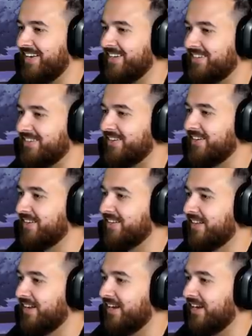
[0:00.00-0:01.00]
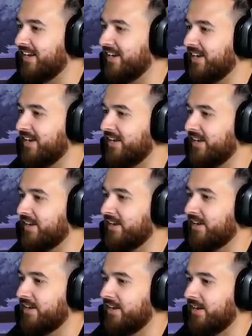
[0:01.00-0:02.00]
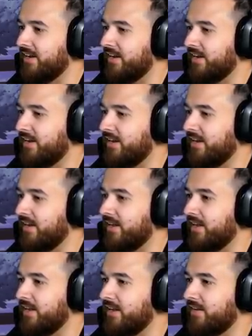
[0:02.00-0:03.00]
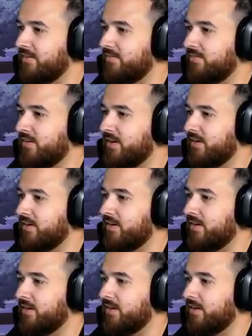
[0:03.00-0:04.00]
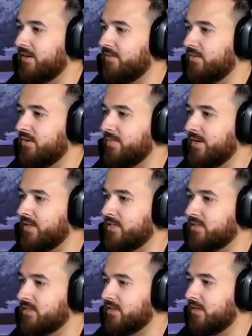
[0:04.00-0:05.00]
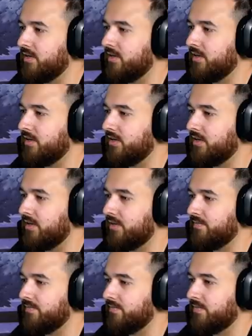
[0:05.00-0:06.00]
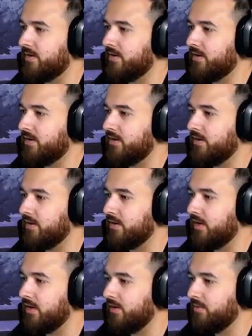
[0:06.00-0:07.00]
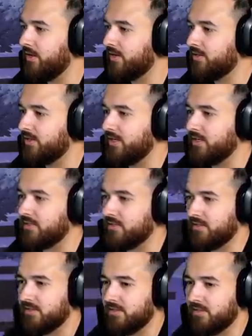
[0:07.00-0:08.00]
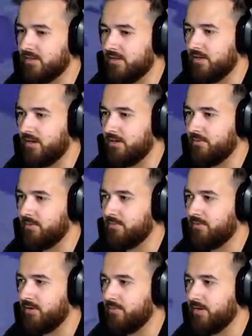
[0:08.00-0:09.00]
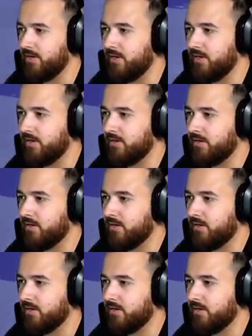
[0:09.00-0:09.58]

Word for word: I need you. Uh, uh, friend, uh, romance. Uh, um, uh, uh, I would like to kiss. I, I don't want him to run away yet.